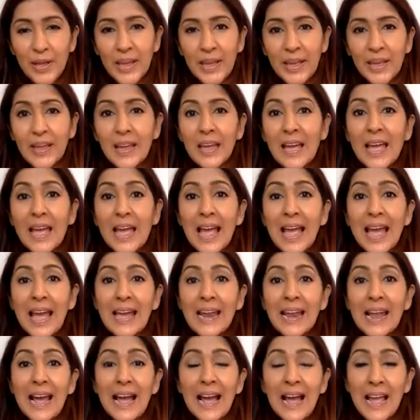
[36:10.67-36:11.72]
Okay.
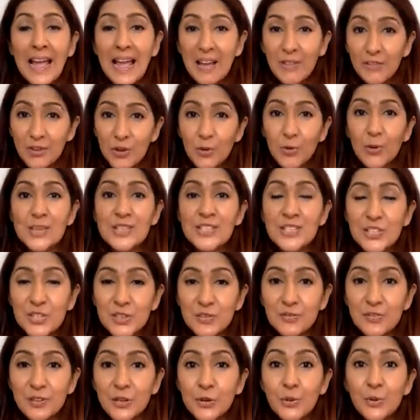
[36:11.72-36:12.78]
And I have a
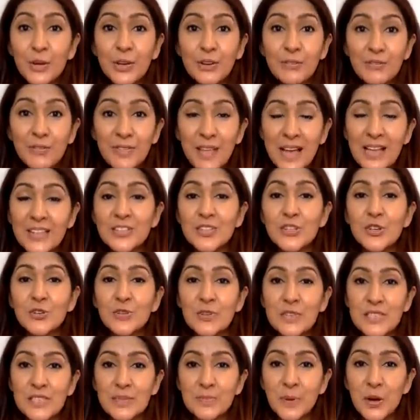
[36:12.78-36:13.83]
question for you. If that's
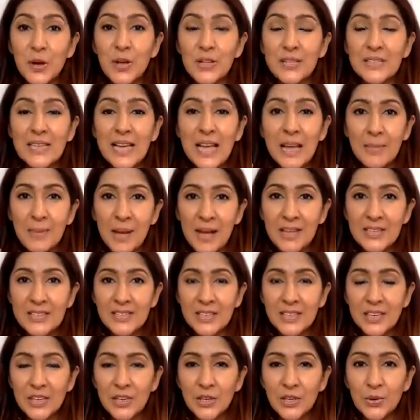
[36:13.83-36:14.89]
your response, I'm
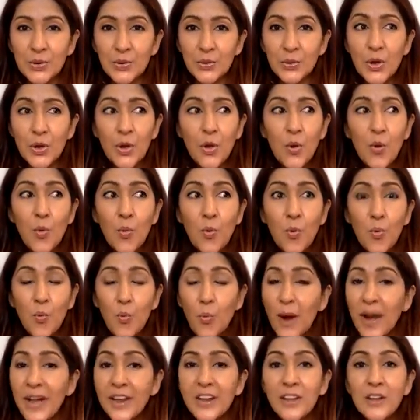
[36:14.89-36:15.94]
asking you,
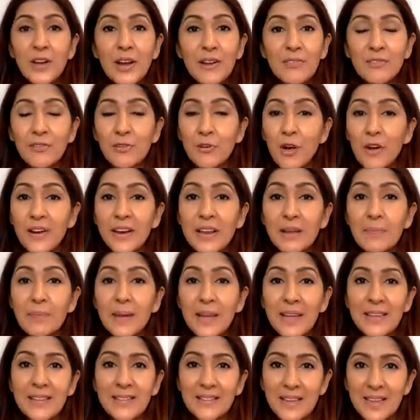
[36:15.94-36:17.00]
why do you have chronic
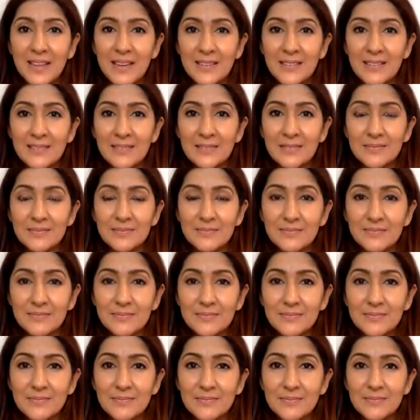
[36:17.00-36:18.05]
pain then?
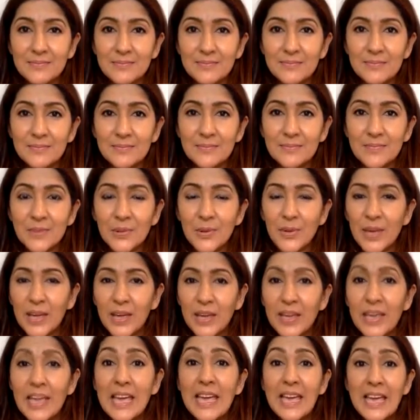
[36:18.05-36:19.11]

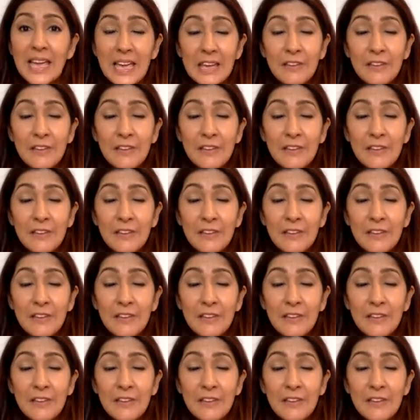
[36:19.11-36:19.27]
Okay.